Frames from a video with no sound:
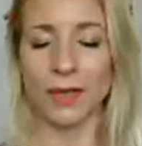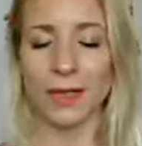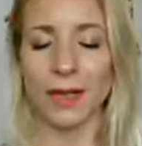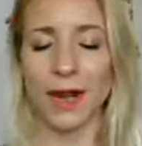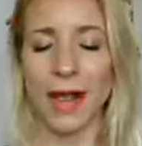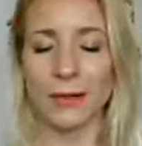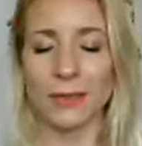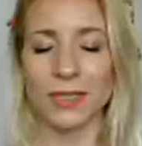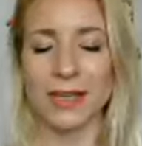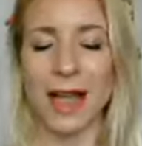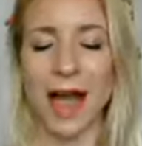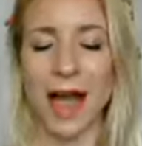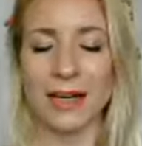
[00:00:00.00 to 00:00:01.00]
and how
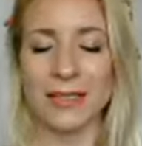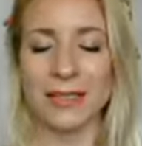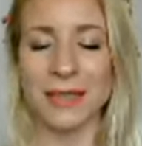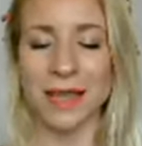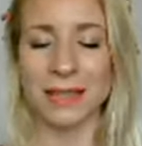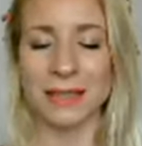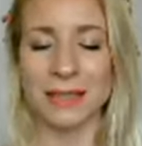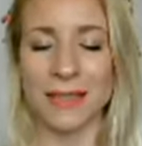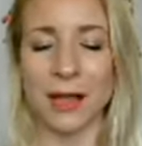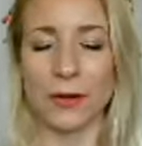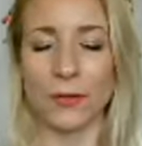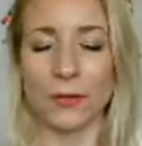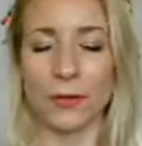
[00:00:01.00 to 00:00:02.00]
to access
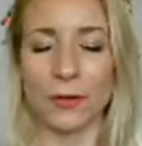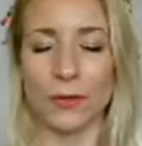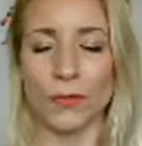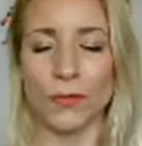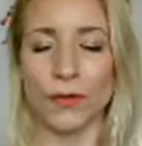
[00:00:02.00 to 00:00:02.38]
self-love